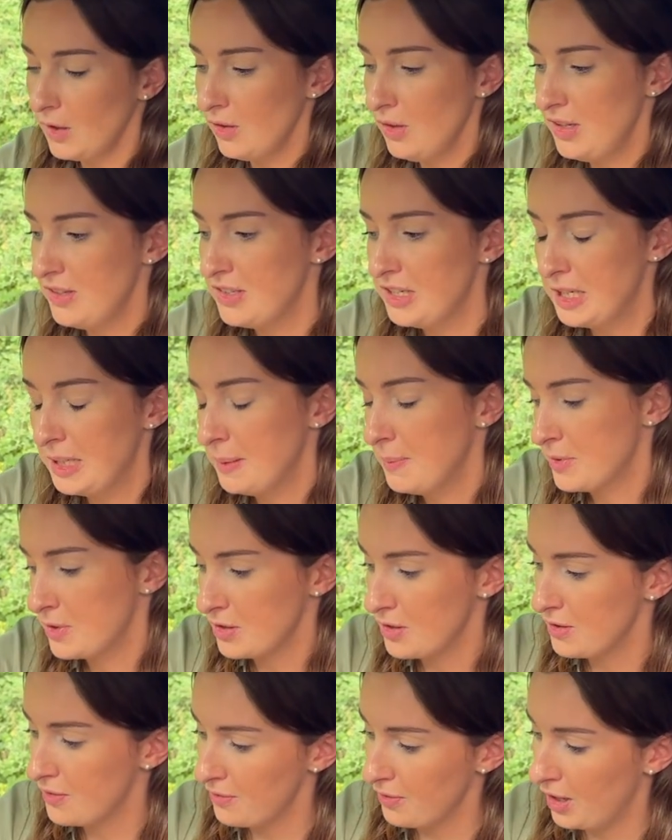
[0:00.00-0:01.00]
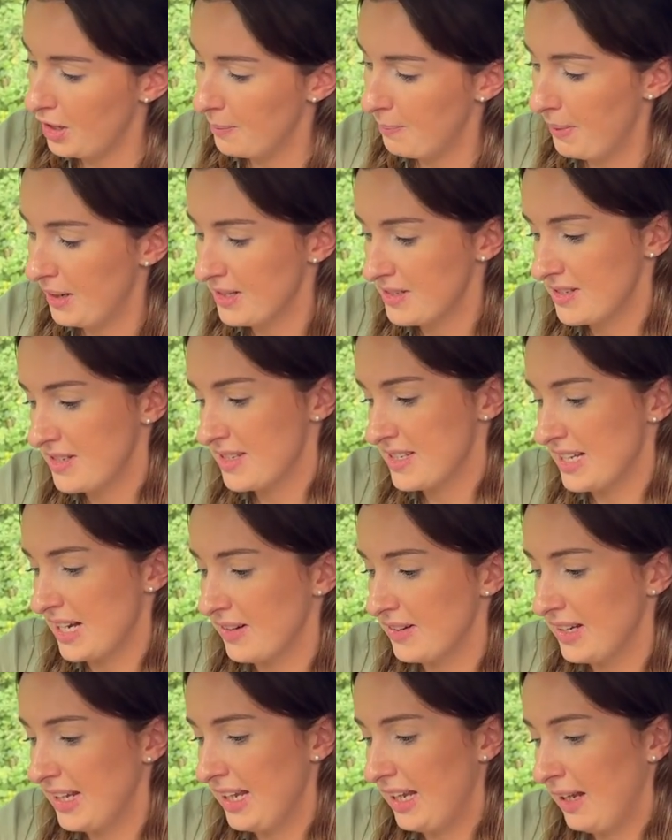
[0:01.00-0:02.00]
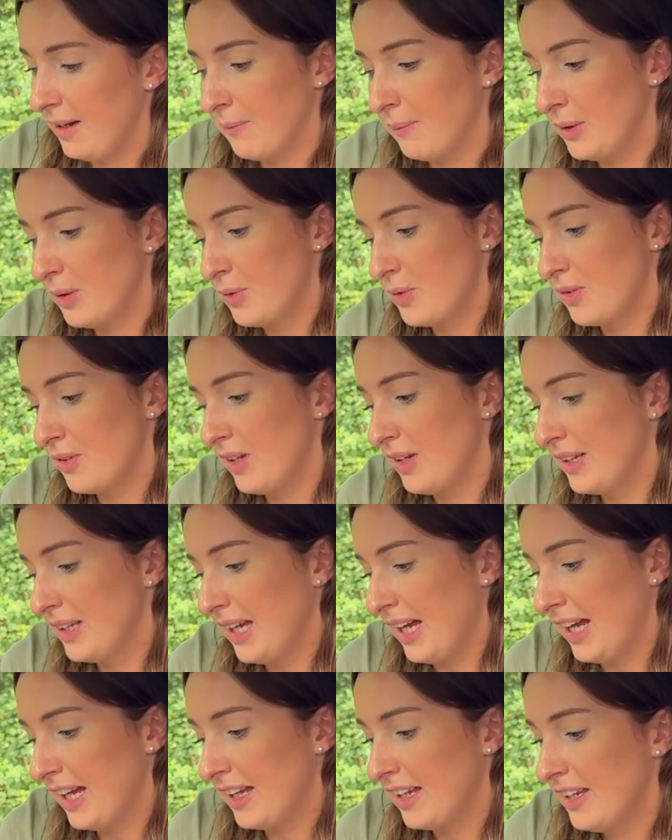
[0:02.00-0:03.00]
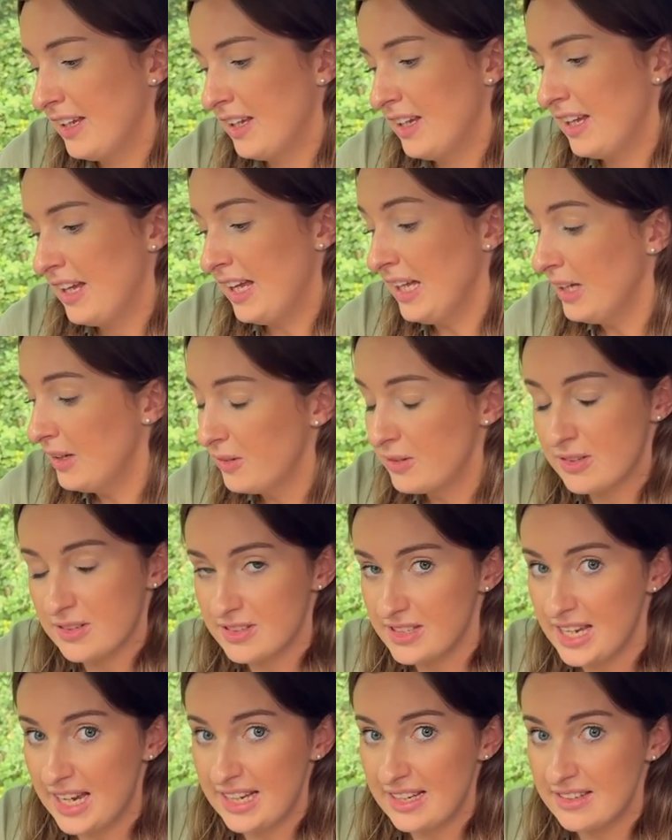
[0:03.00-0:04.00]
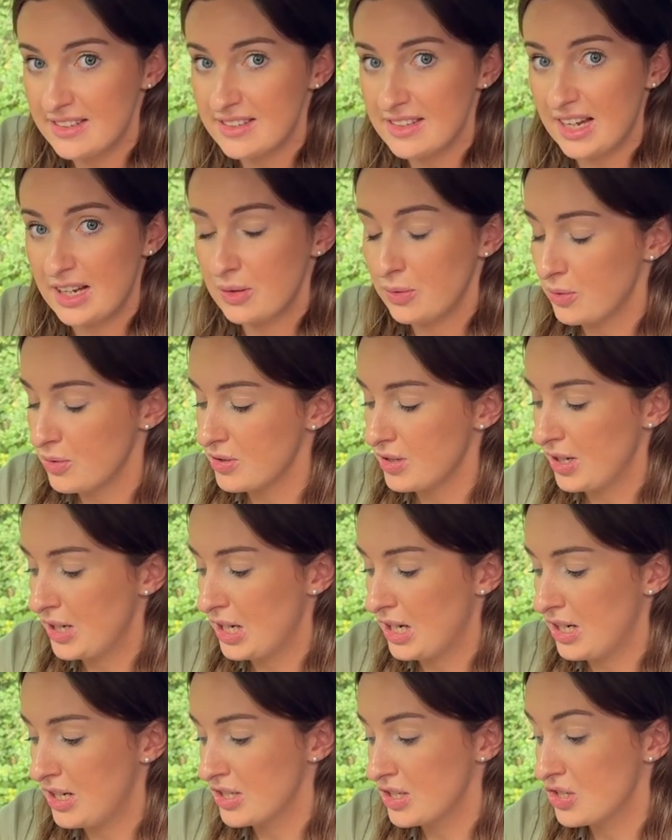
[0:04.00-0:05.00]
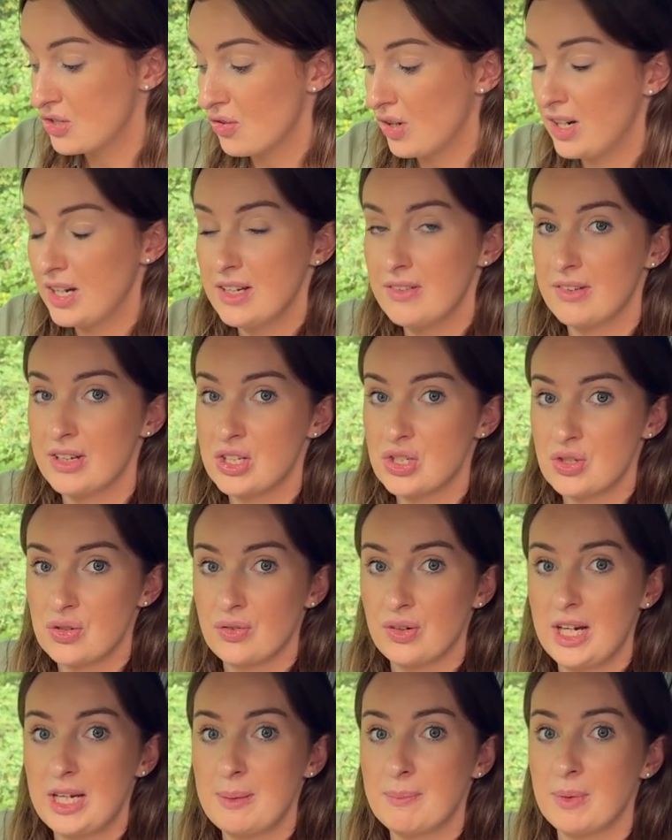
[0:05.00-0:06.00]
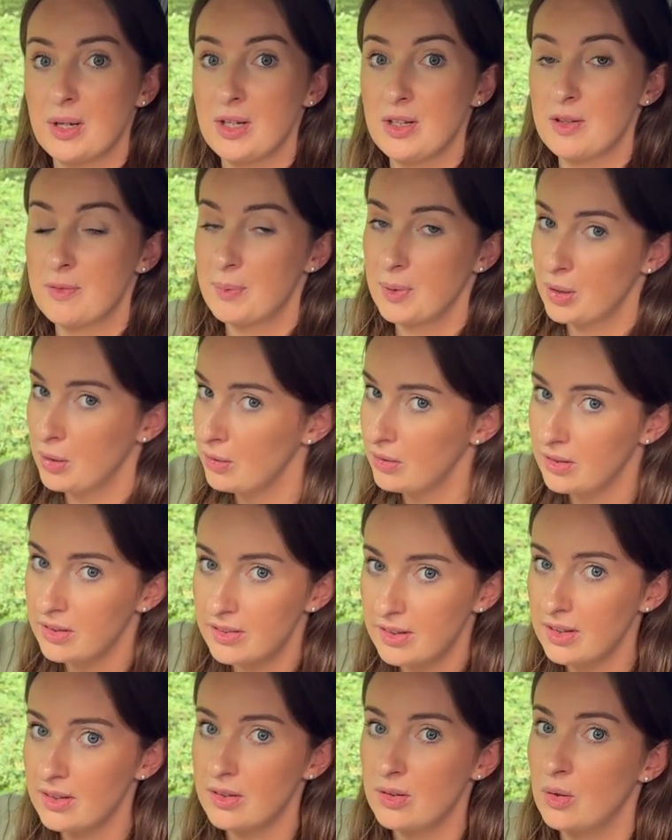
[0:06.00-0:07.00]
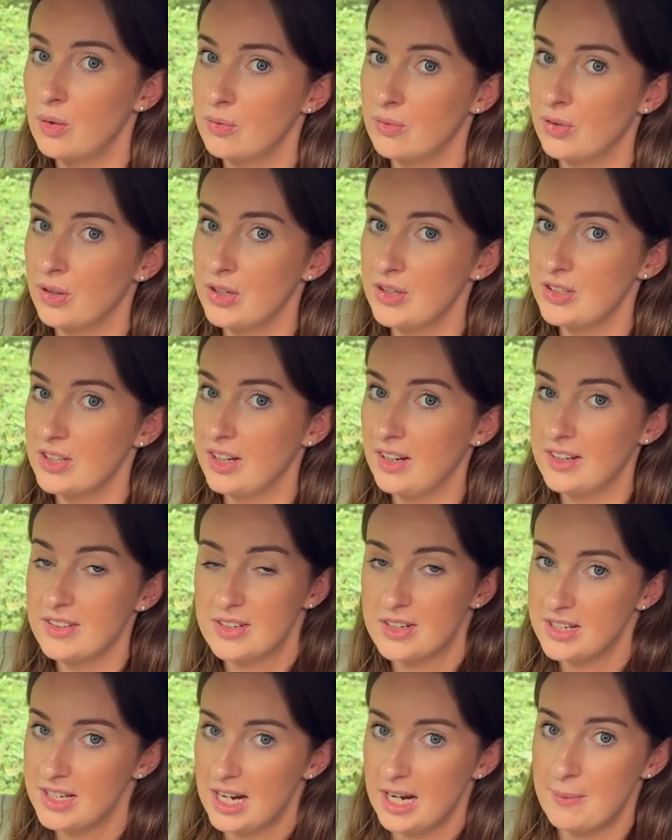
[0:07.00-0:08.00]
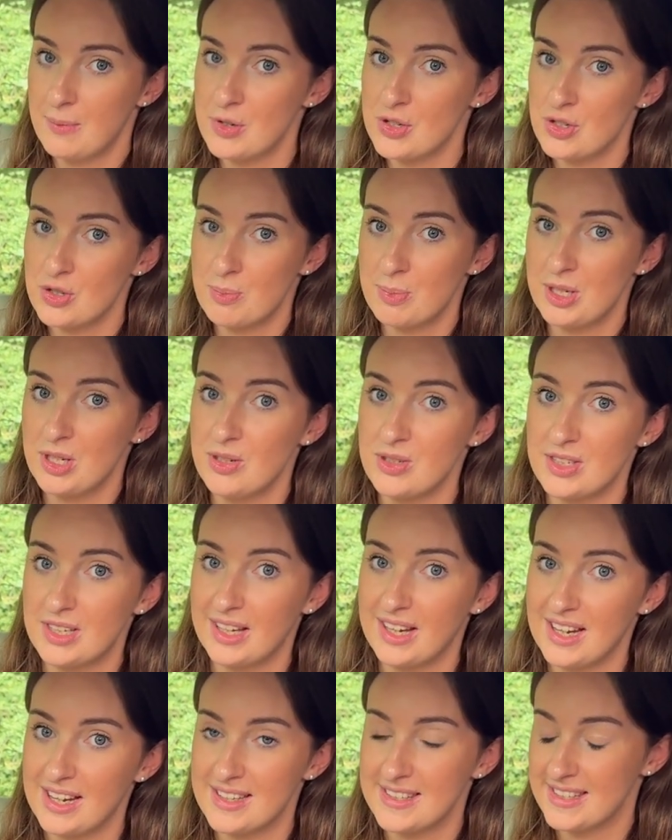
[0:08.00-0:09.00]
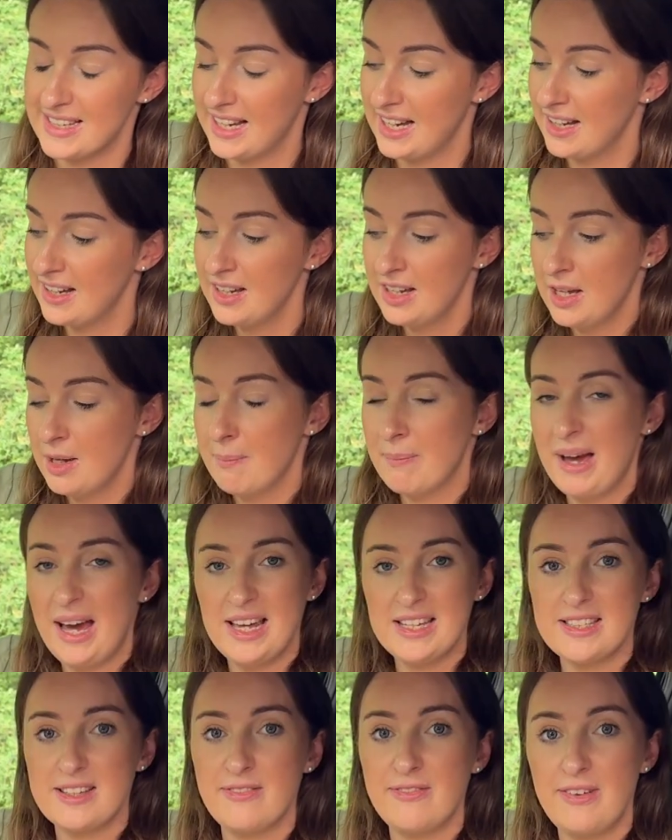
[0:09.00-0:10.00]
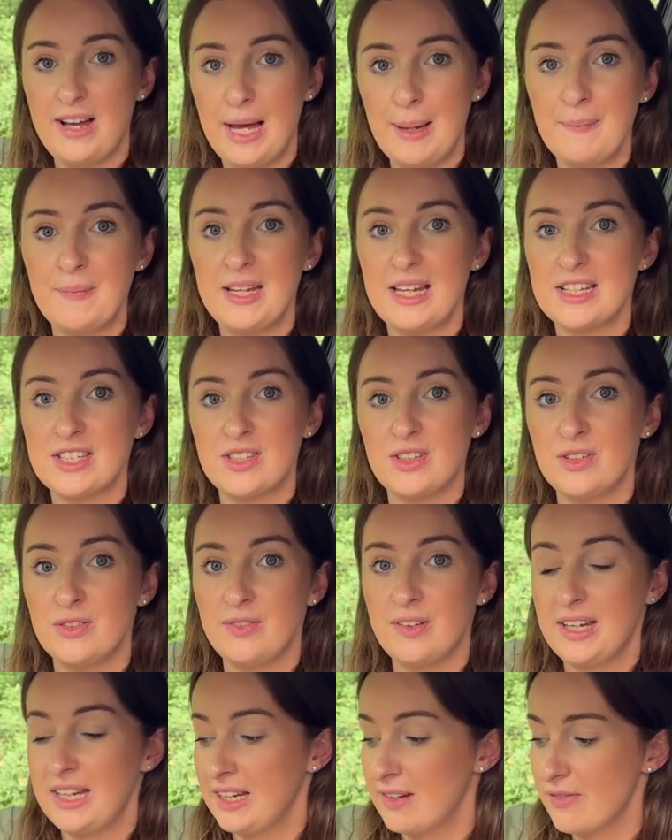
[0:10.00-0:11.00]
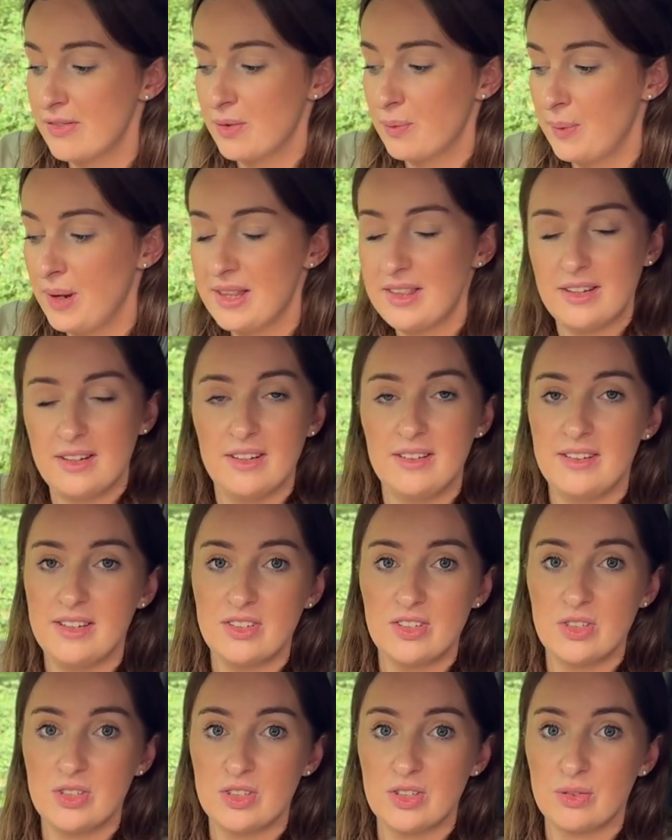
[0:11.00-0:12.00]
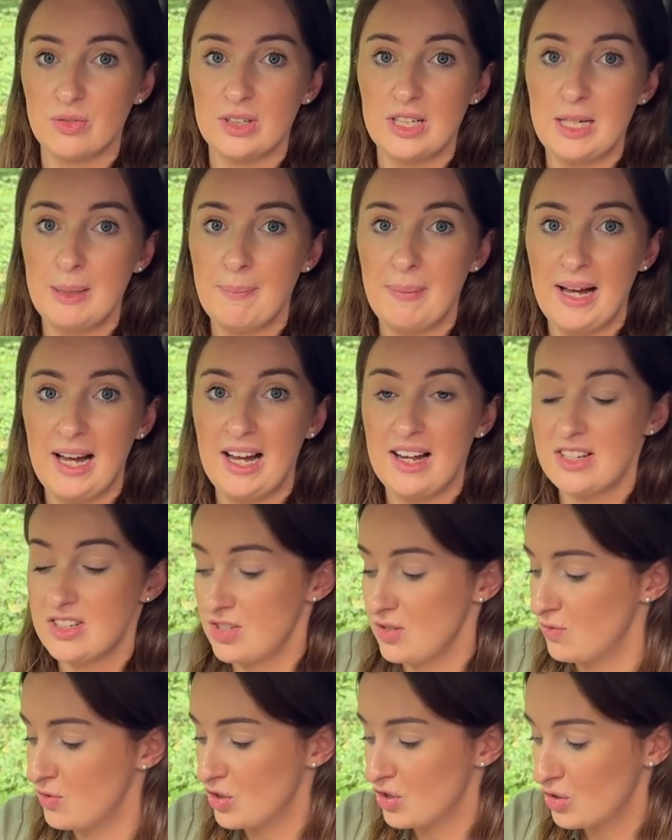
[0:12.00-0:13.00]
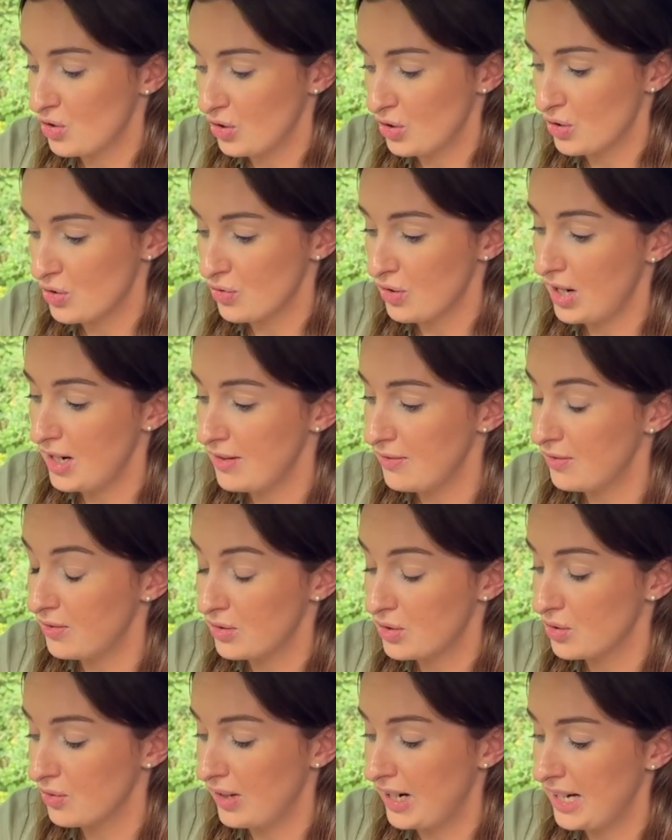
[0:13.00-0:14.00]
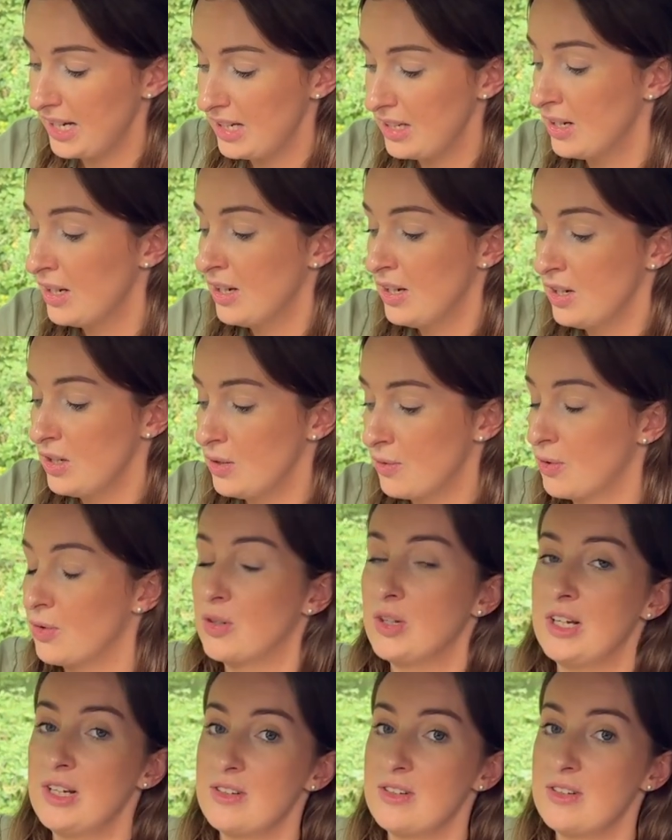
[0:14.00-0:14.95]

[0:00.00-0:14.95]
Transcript: In terms of our buttons down here, we also get hill descent and also our drive and terrain modes. Because this is an off-roader, I don't know how much you'll be using it as that, but as a family SUV, if the weather conditions are really bad, you've just got your drive, terrain, you've got your